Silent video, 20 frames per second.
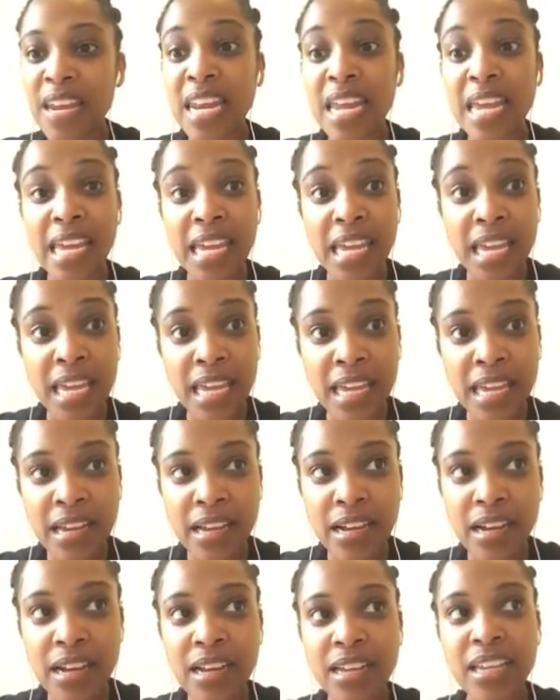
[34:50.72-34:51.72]
A,
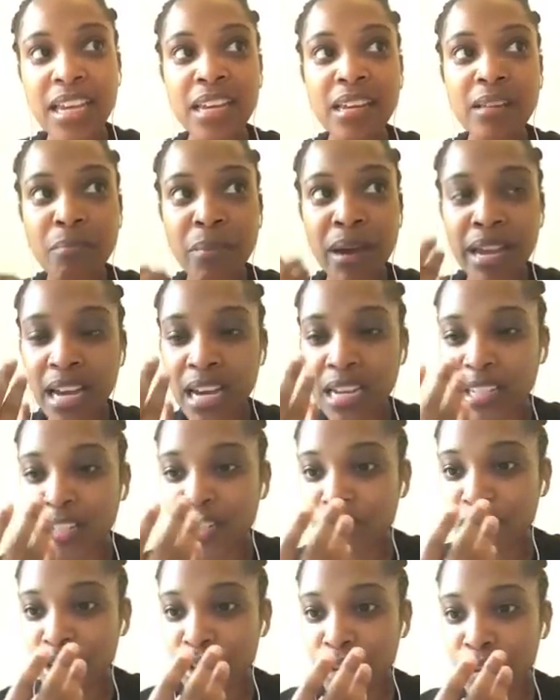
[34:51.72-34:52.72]
again, my
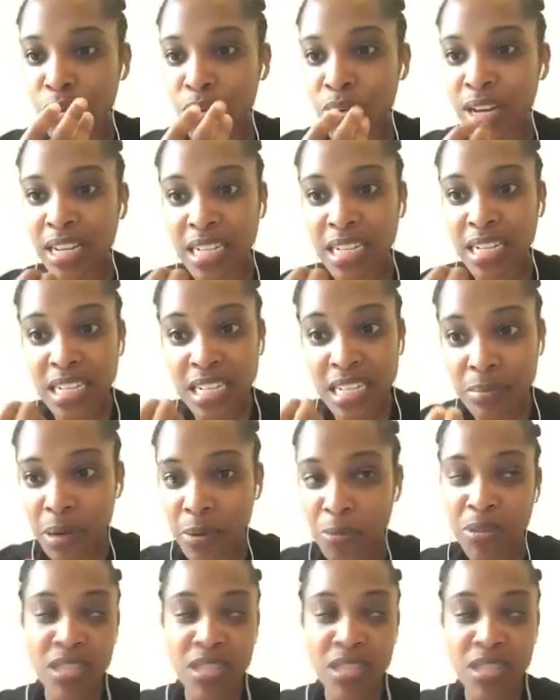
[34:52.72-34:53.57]
angioedema